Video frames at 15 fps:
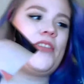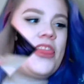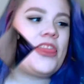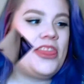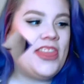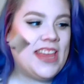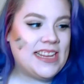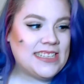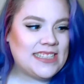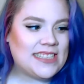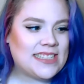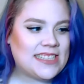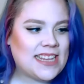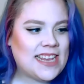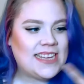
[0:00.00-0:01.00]
So
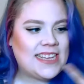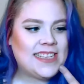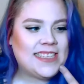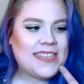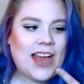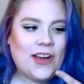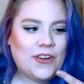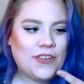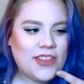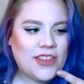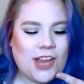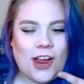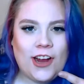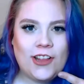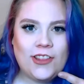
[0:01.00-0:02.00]
this is how
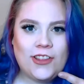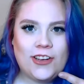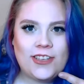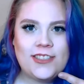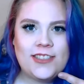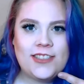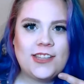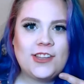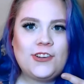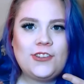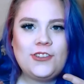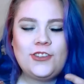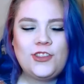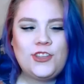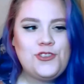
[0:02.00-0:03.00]
the Tarte looks,
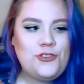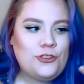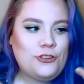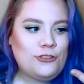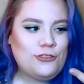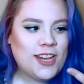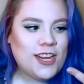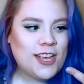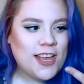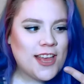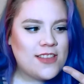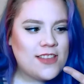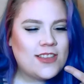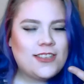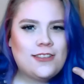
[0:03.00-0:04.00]
the nude.
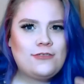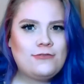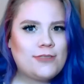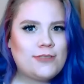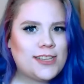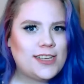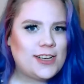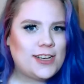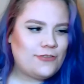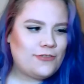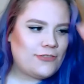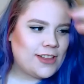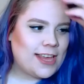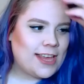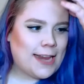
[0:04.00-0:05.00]
This is really
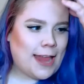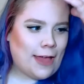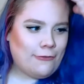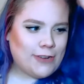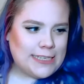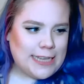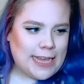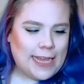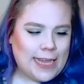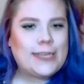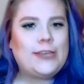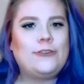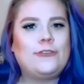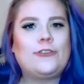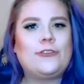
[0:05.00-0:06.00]
good for, like, an
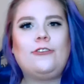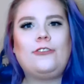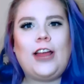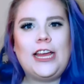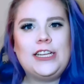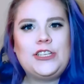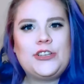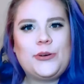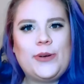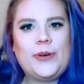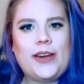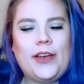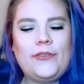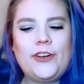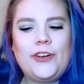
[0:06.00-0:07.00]
everyday, a cute little lunch
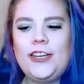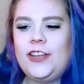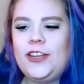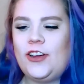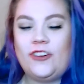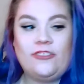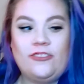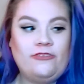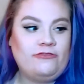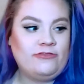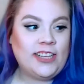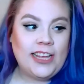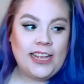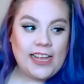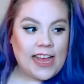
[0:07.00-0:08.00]
or whatever, you know.